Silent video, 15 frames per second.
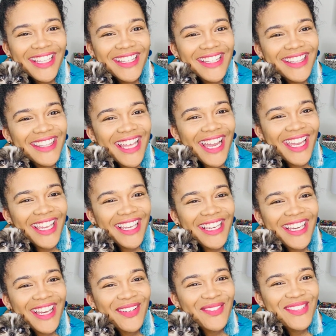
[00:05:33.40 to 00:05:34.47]

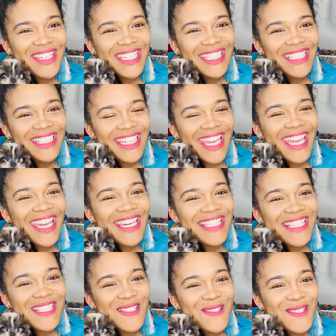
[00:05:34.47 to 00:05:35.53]
Like, comment,
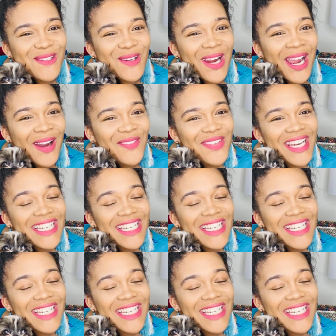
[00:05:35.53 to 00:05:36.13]
and subscribe.